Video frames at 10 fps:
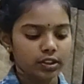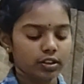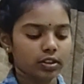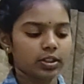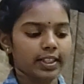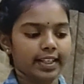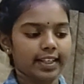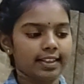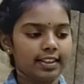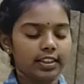So the
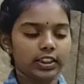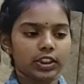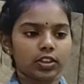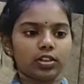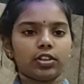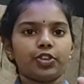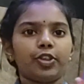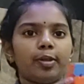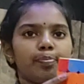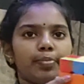second layer is
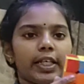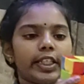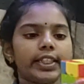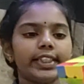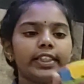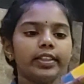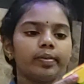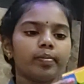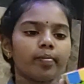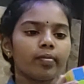also completed.
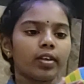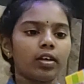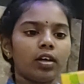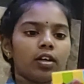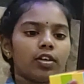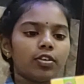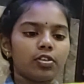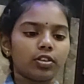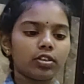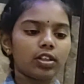
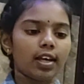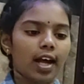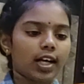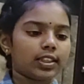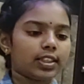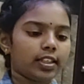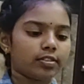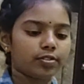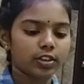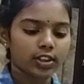So the last
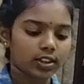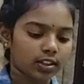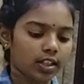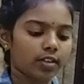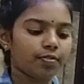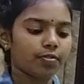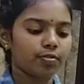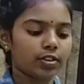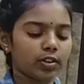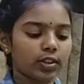layer first, then
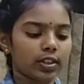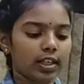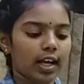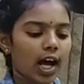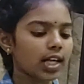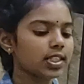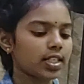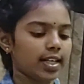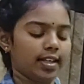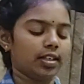for
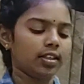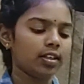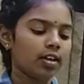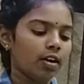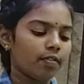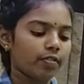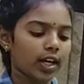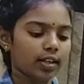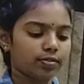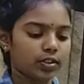last layer we
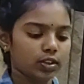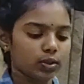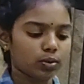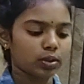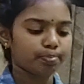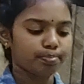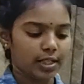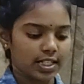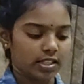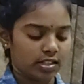have to do the
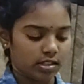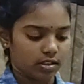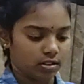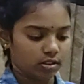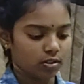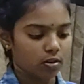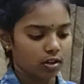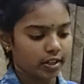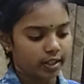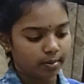plus here.
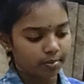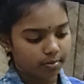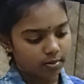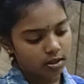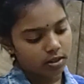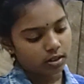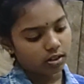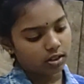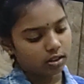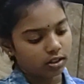Already
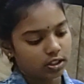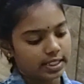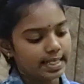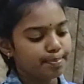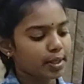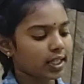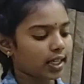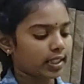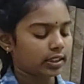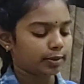the sleeping
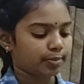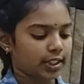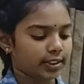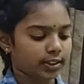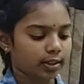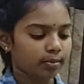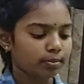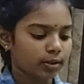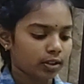lion symbol has come.